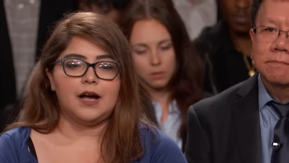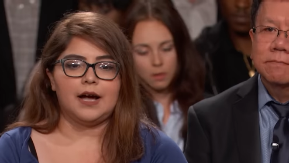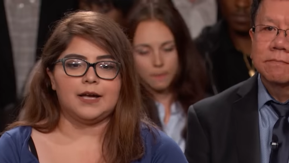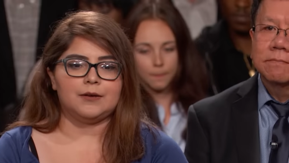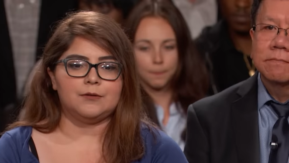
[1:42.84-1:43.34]

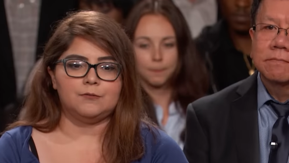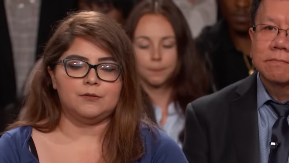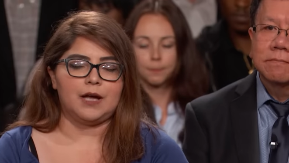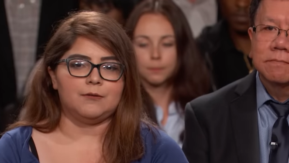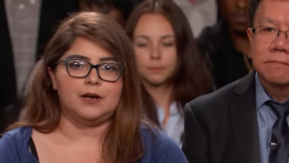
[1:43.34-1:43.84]

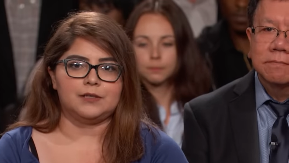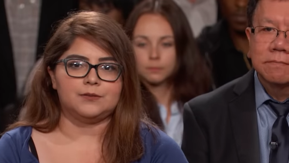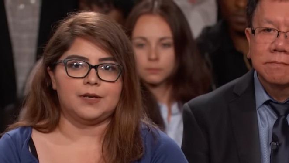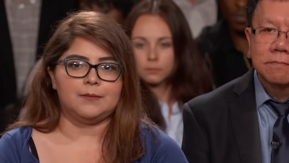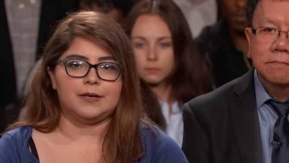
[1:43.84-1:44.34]
Speaker 1: I
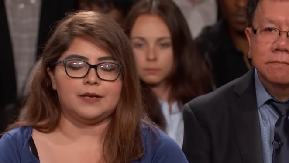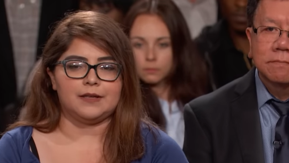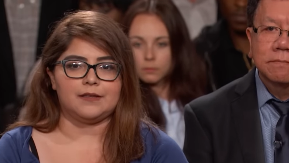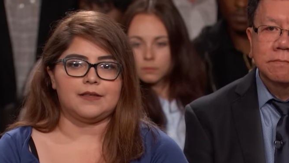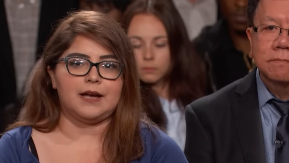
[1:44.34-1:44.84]
walked away,
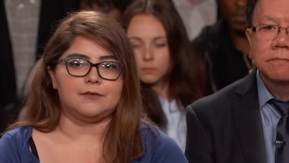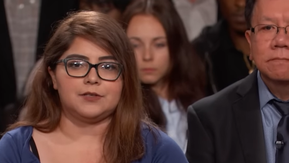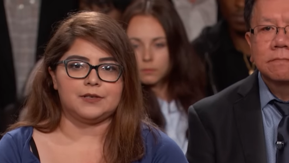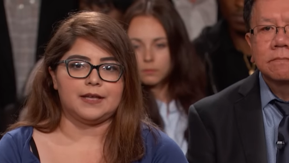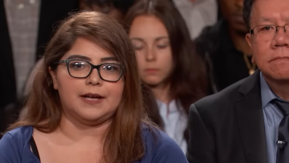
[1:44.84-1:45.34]
because
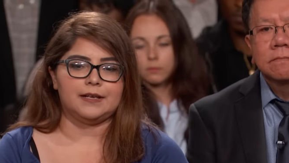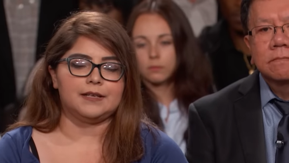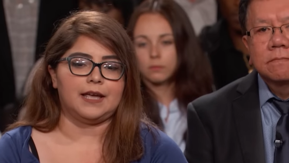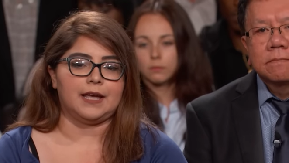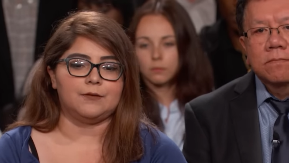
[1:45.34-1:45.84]
after
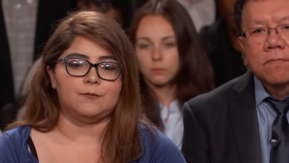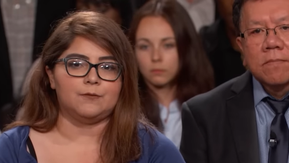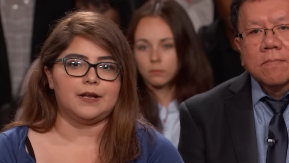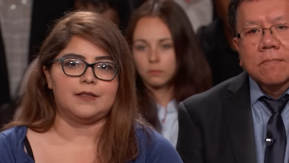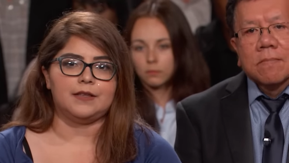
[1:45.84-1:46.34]
that, Kane
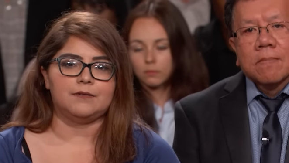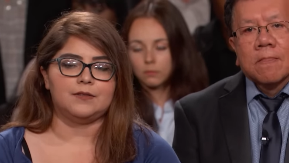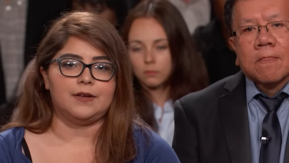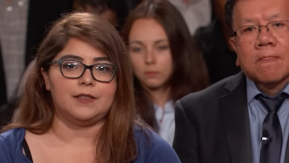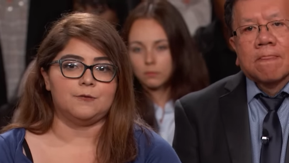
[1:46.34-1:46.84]
went, sniffed
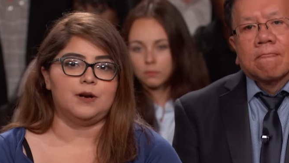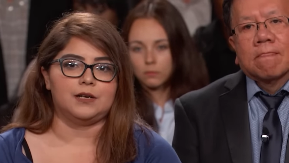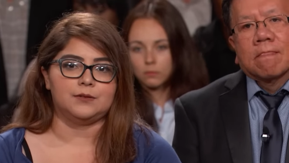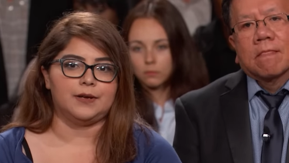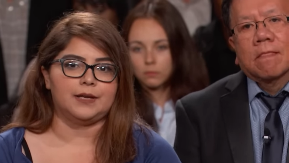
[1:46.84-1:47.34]
the fence,
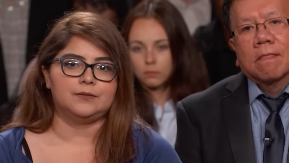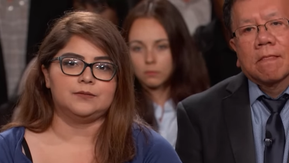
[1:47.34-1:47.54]
walked away,